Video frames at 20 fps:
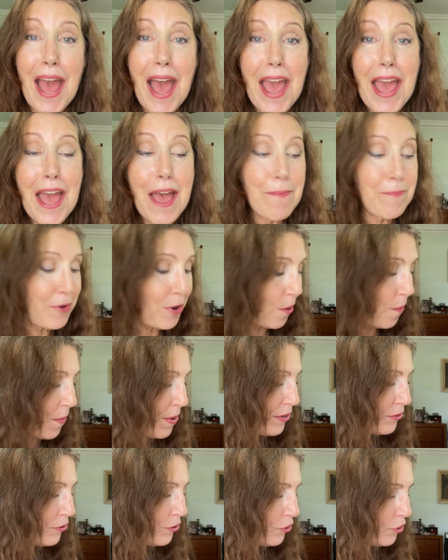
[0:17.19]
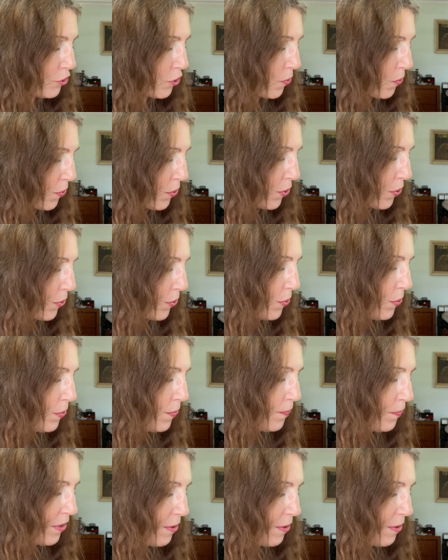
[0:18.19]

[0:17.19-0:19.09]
I am going to show you,